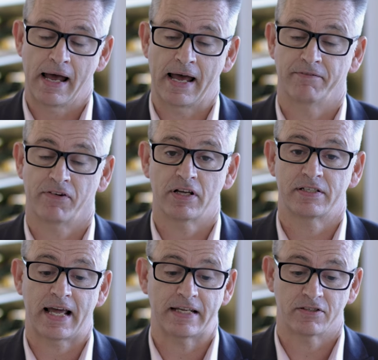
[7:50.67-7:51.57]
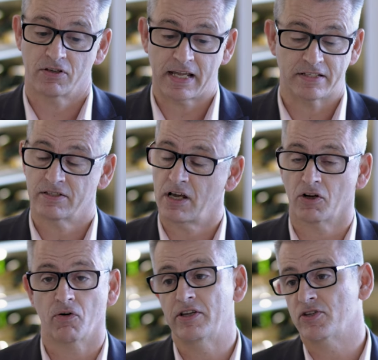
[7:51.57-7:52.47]
And for us, that's a
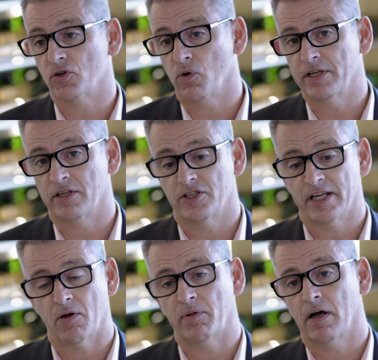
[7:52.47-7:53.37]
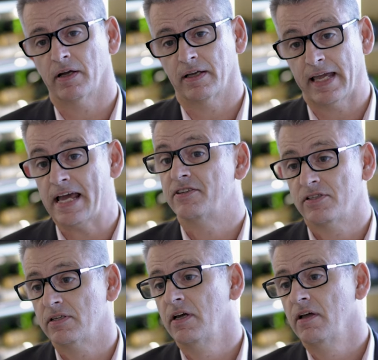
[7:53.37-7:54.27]
great story to share with our
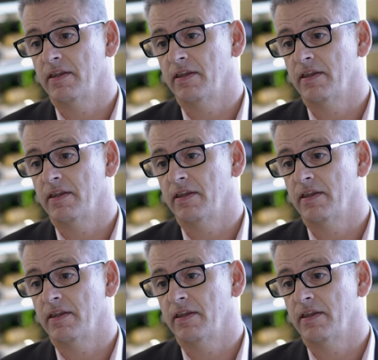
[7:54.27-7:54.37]
guests,